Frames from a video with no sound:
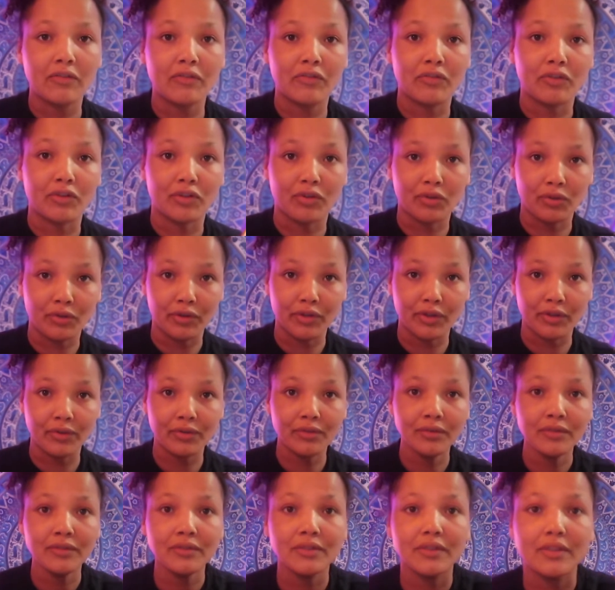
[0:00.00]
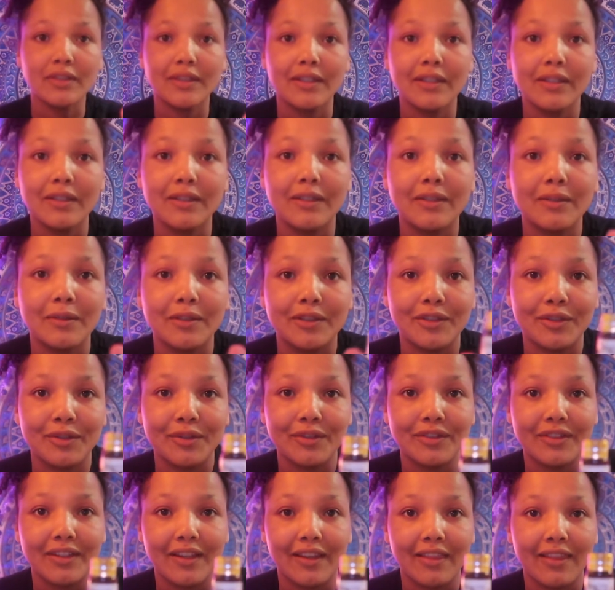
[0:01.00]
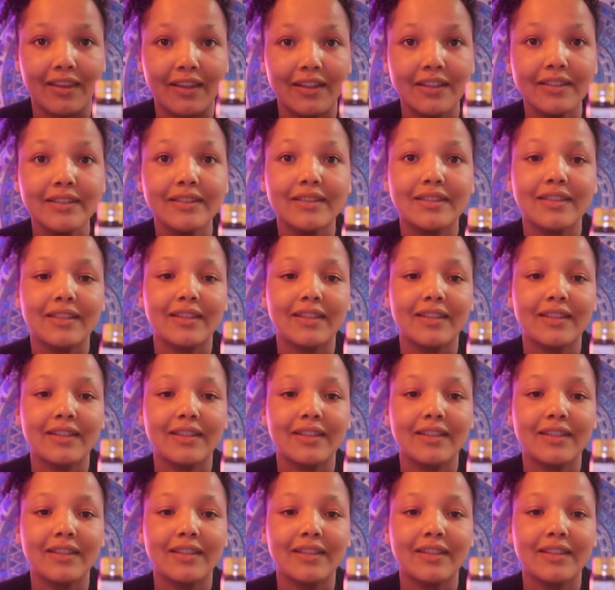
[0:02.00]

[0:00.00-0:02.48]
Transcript: for the oil, which looks like this.